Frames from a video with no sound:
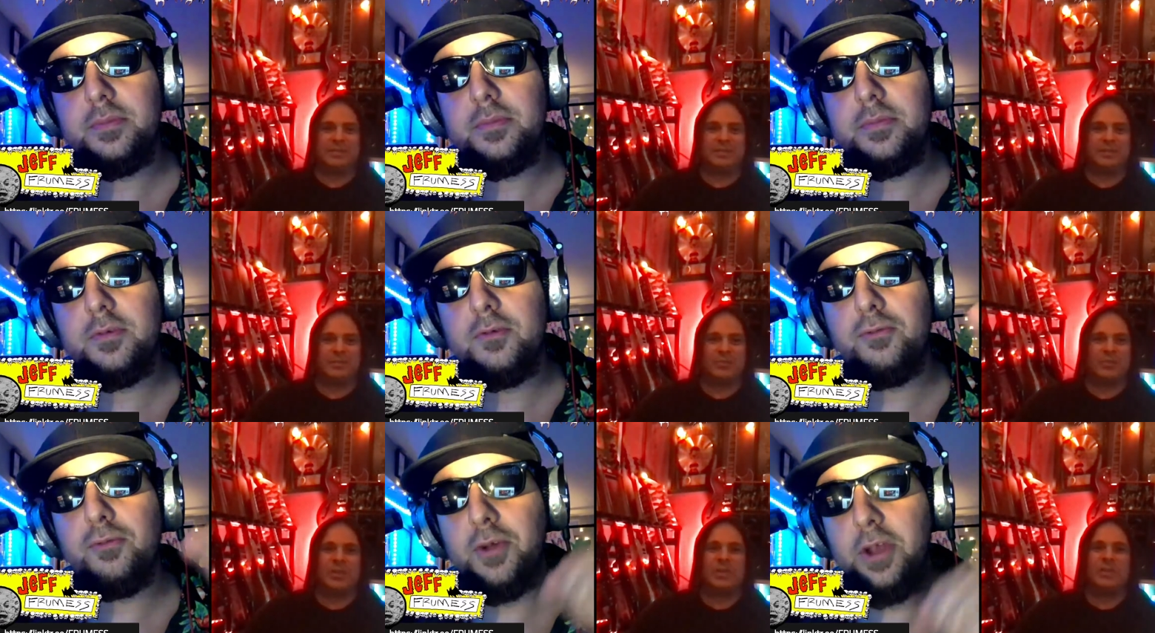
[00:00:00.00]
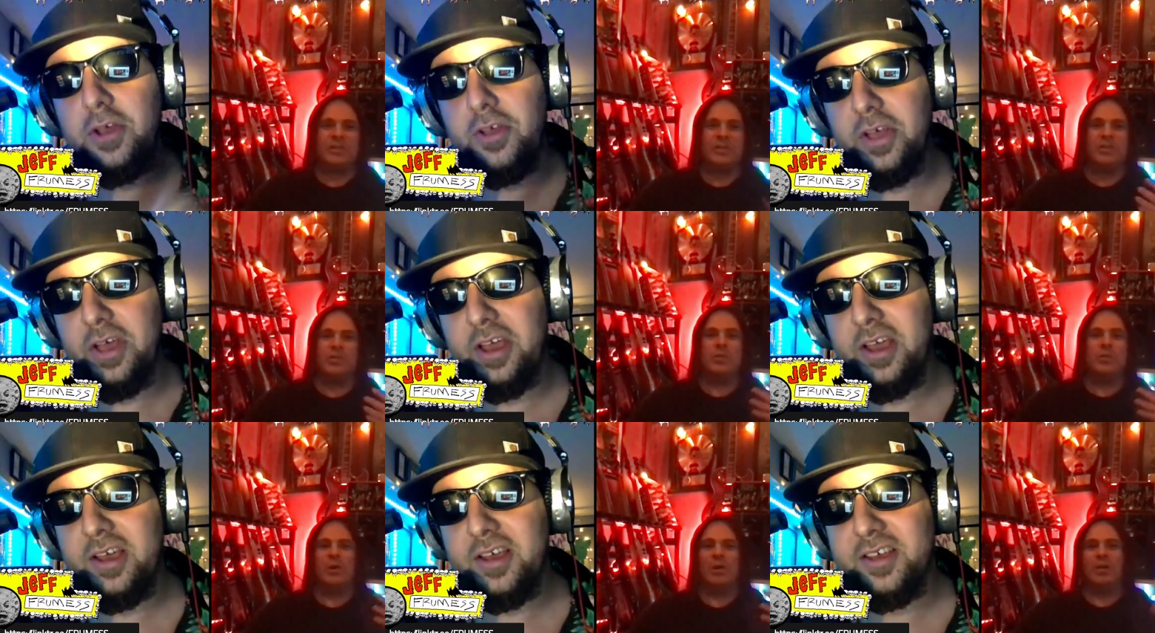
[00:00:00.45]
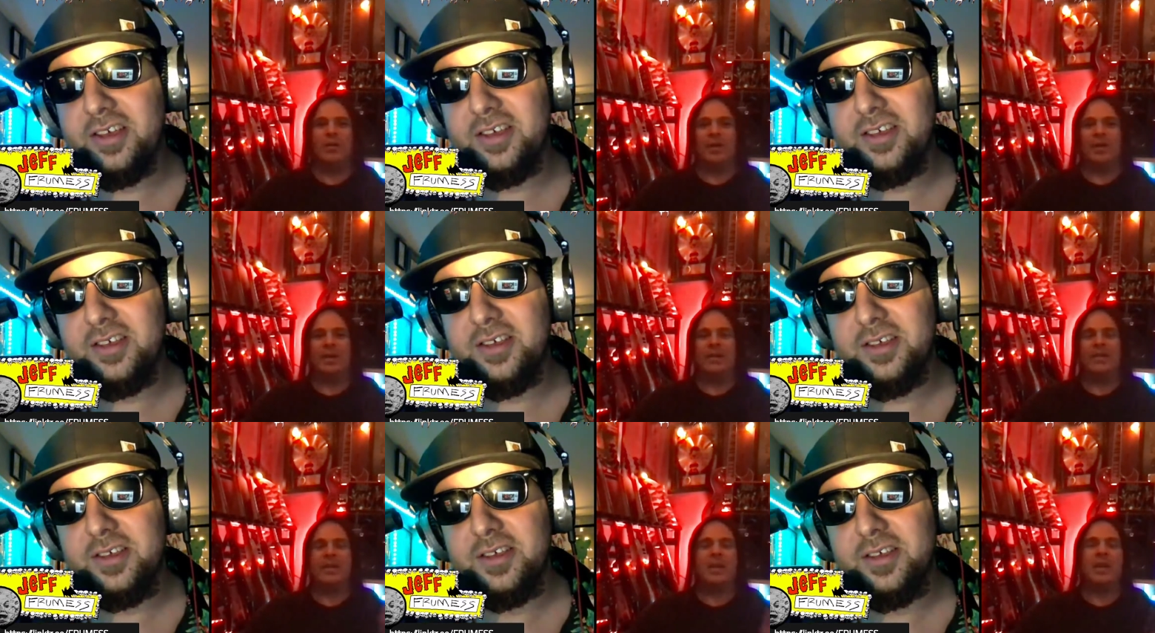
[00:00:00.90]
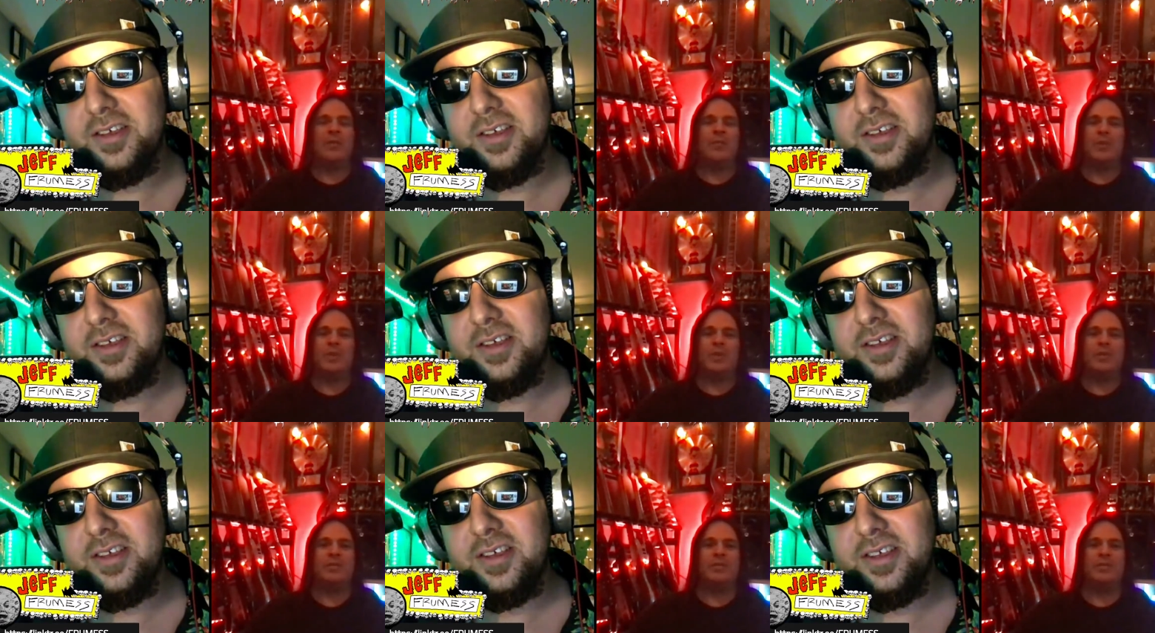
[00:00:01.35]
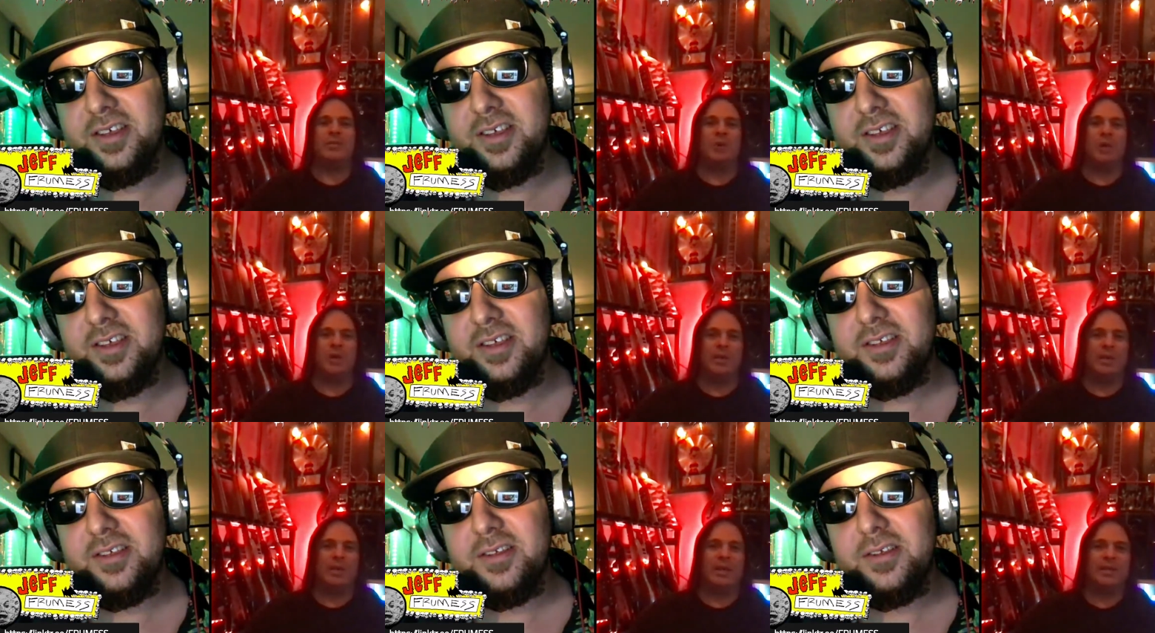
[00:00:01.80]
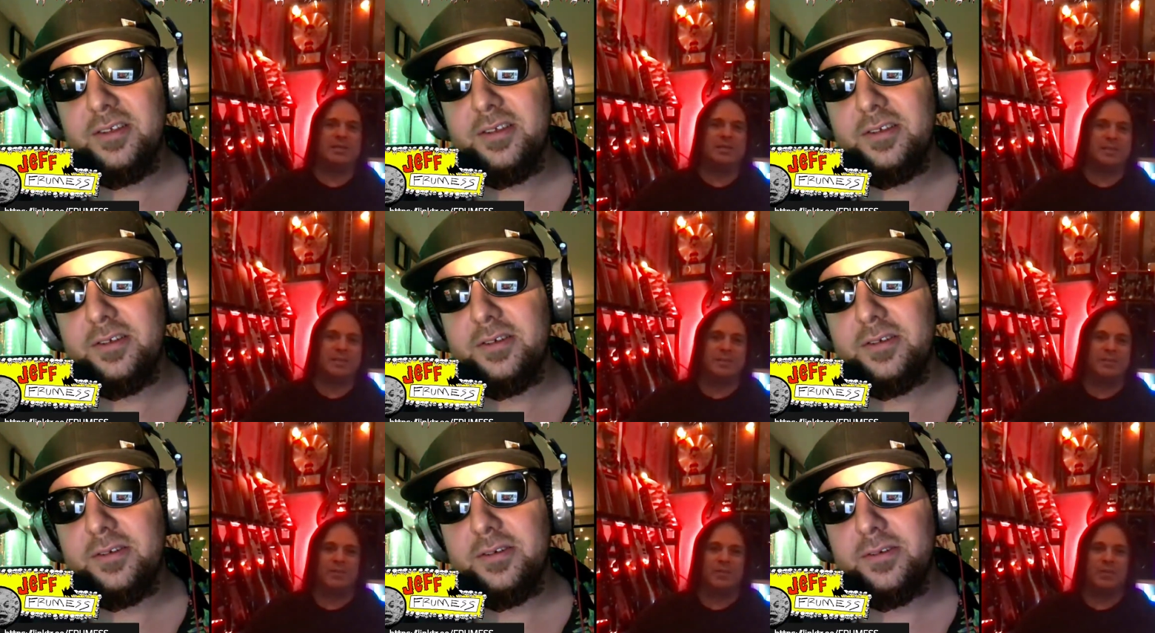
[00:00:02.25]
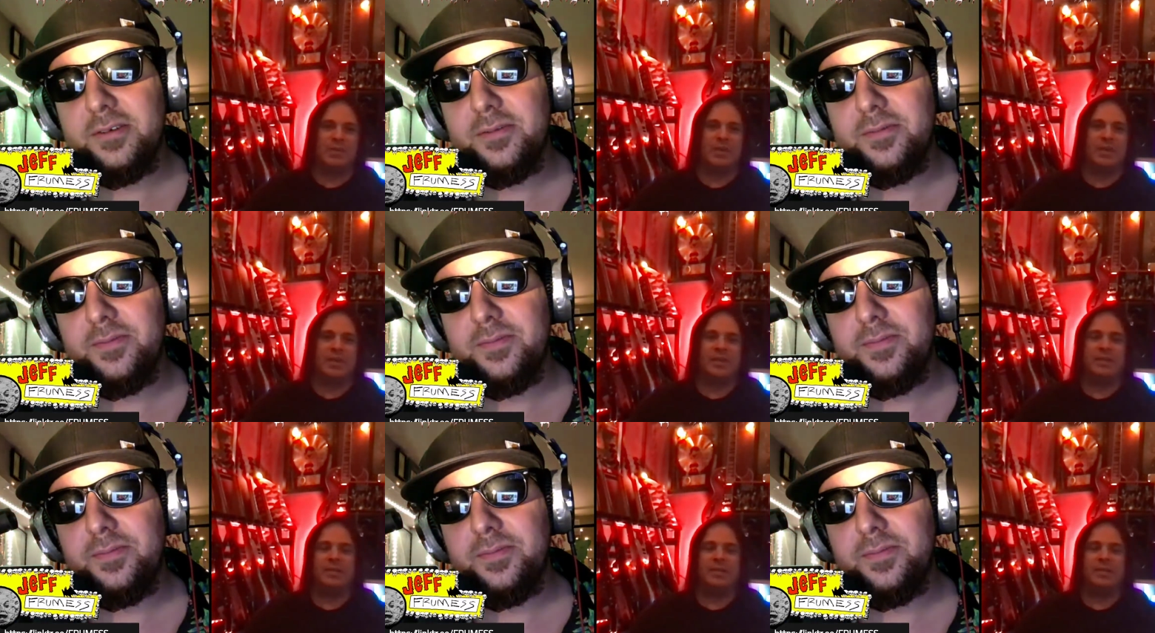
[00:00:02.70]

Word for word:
Speaker 1: We really, knew, yeah, we knew all that stuff already.